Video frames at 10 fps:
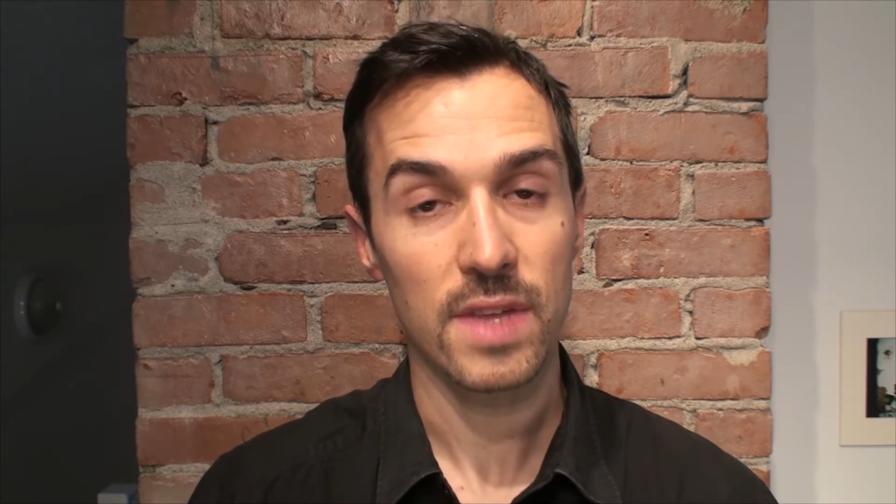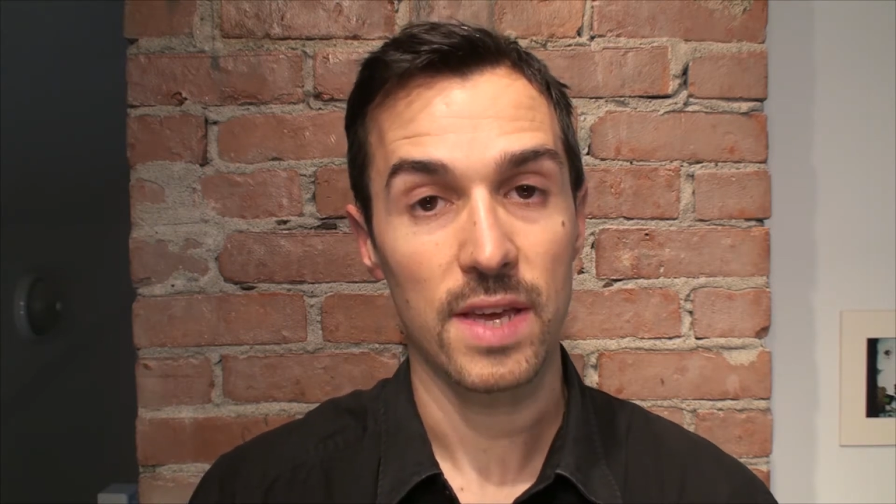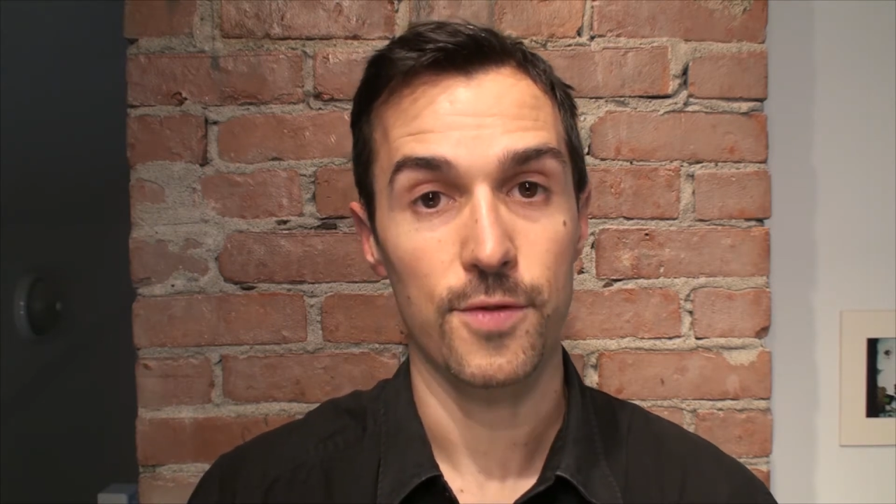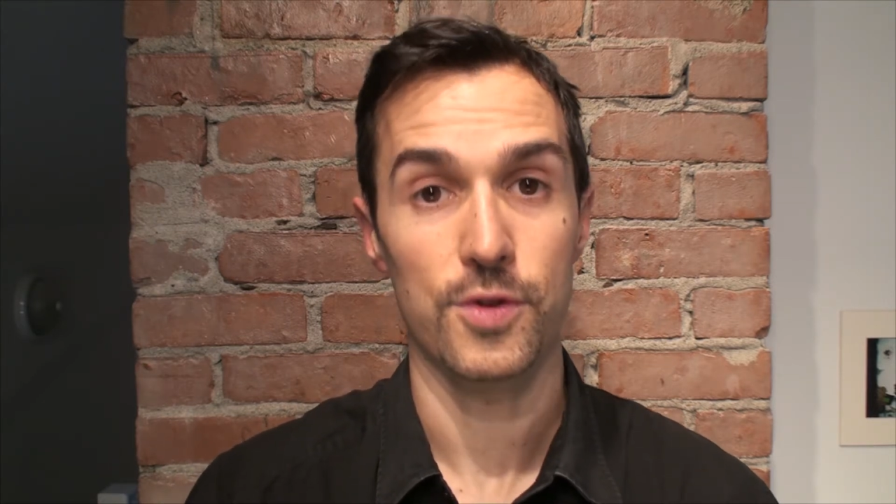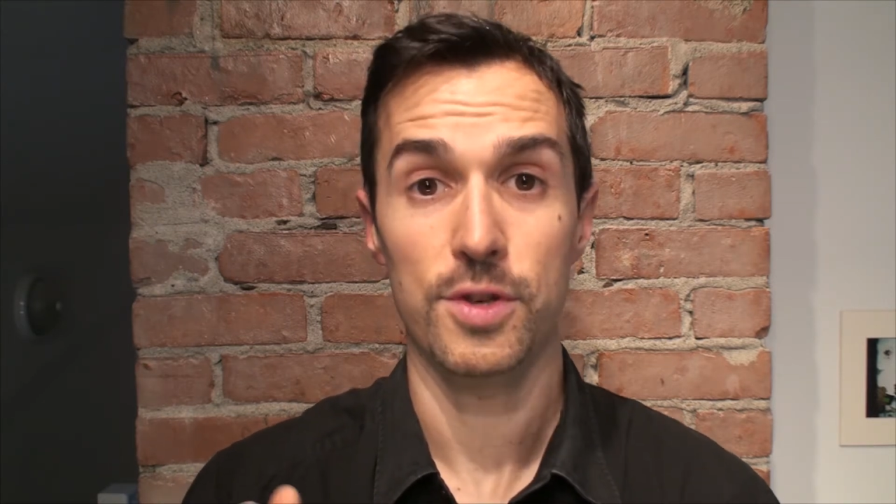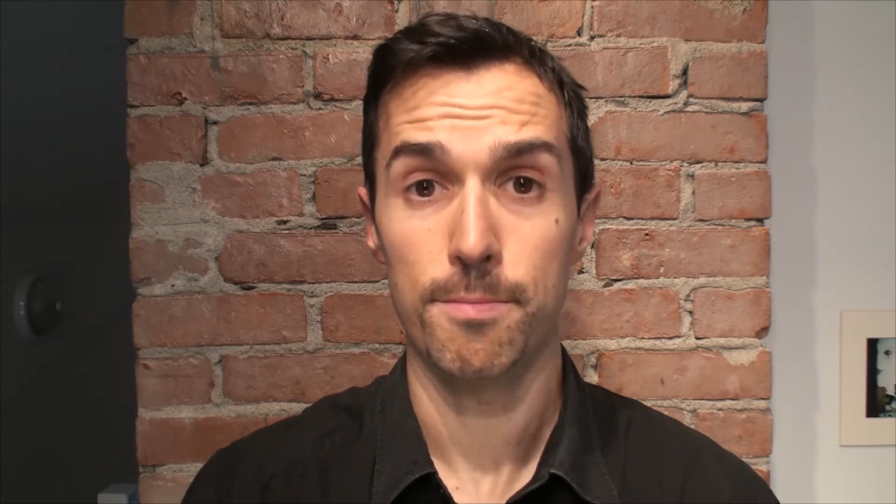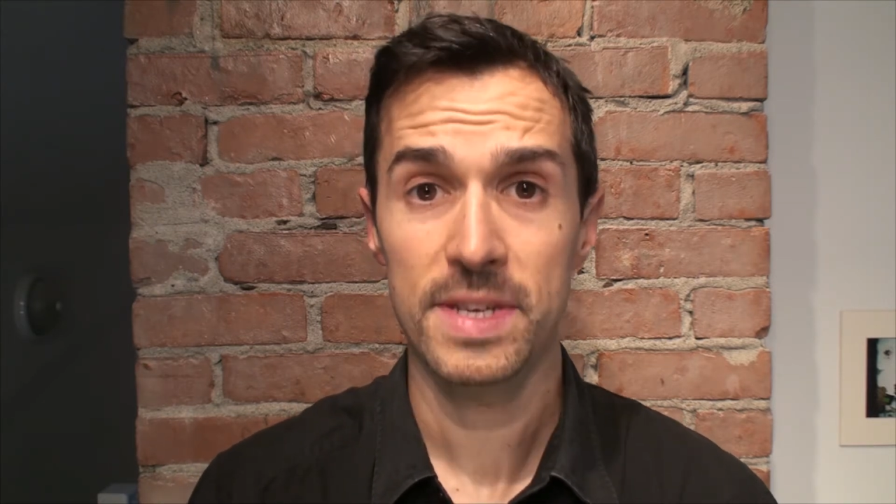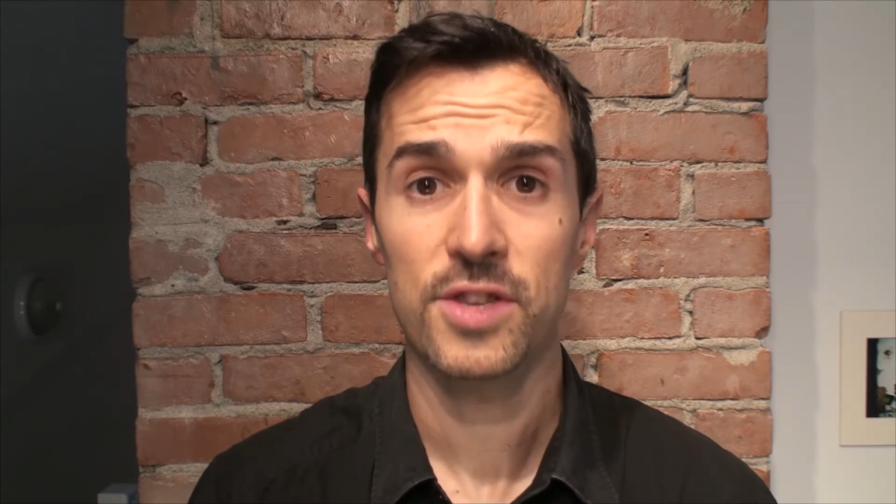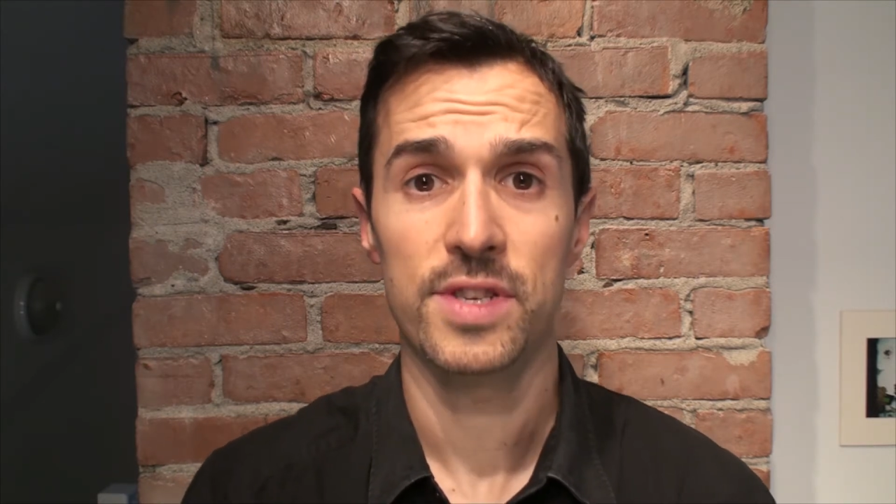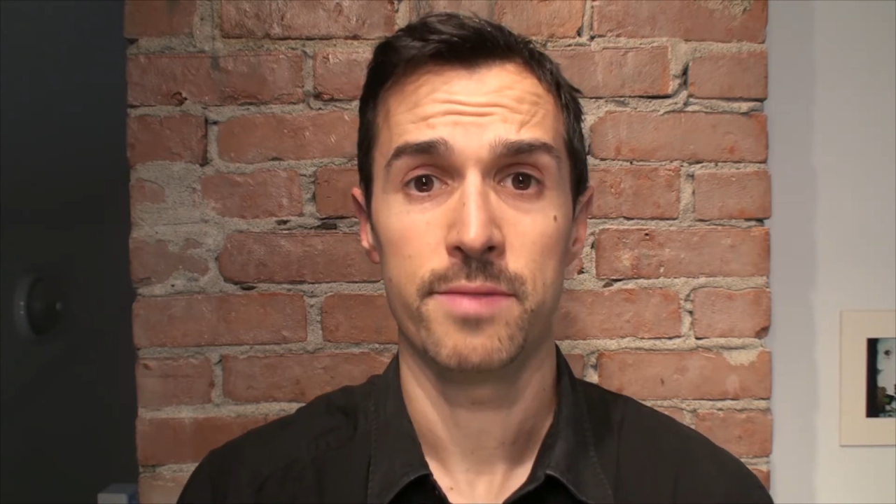If you
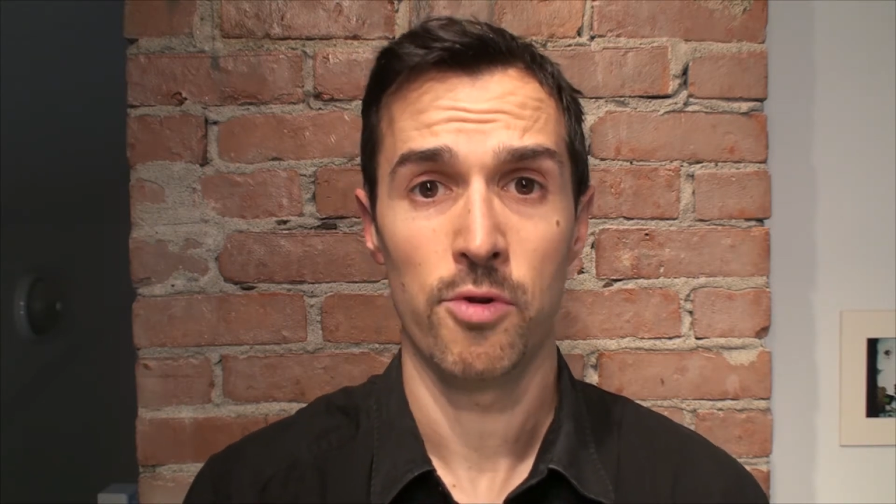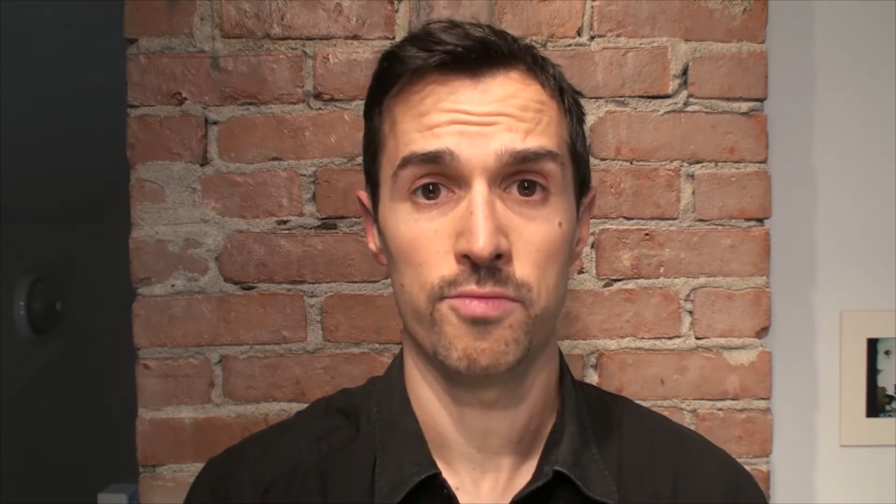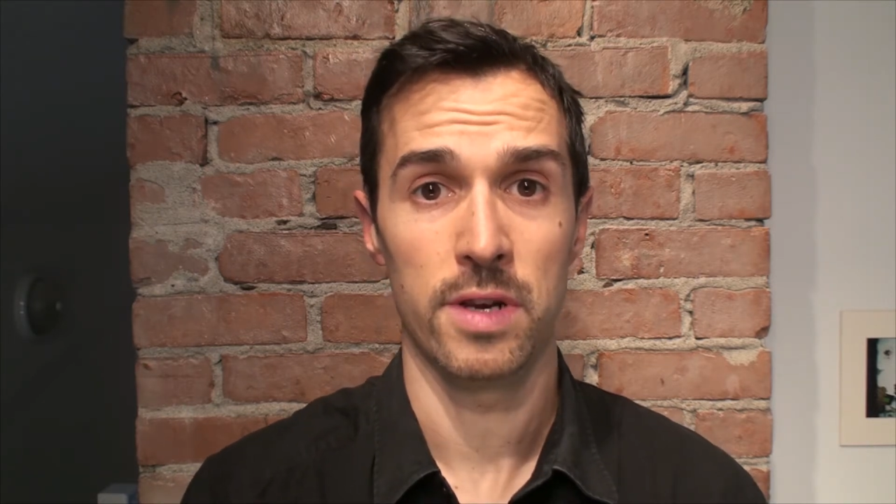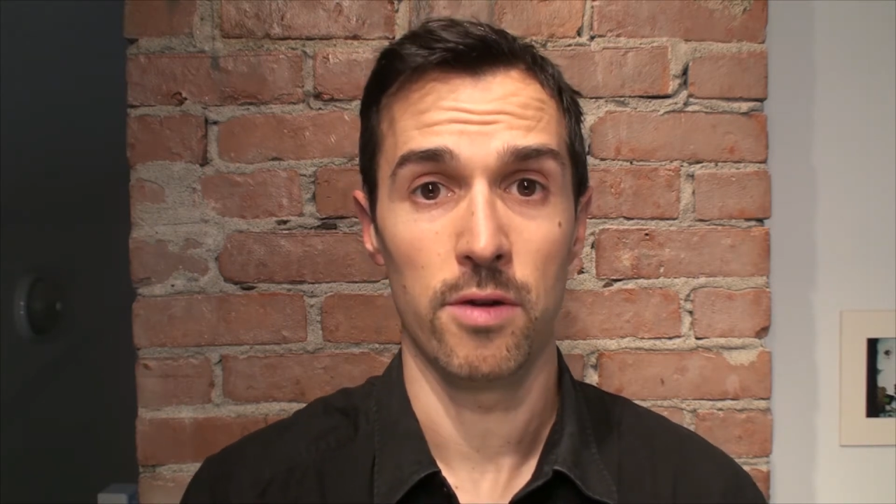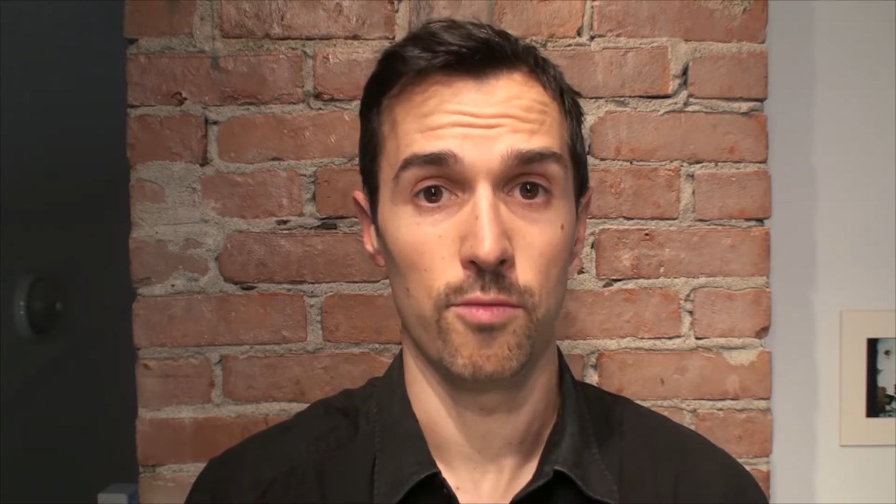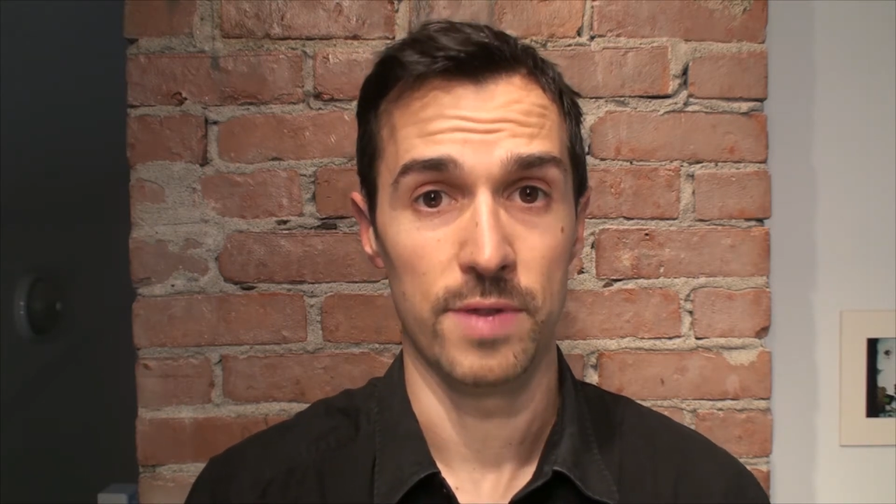submit a demo reel